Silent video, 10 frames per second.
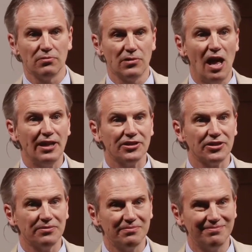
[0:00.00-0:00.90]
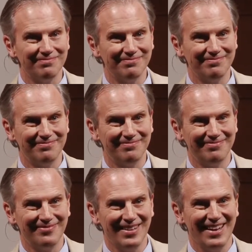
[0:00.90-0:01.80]
light.
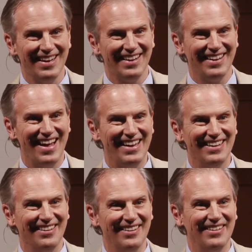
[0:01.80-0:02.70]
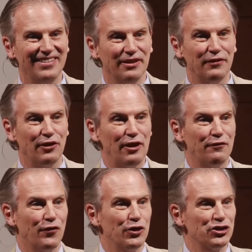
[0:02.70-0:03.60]
That uh, the very
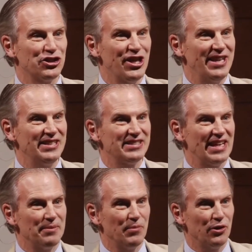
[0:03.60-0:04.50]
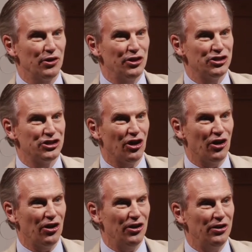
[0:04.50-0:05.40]
first things that emerge
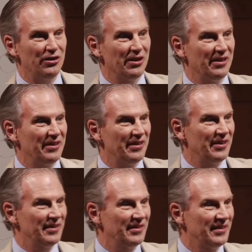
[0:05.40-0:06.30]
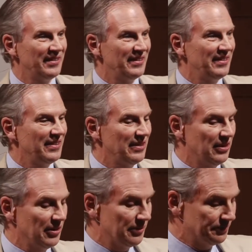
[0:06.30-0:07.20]
are uh,
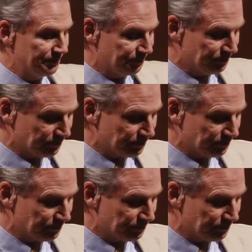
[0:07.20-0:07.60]
um,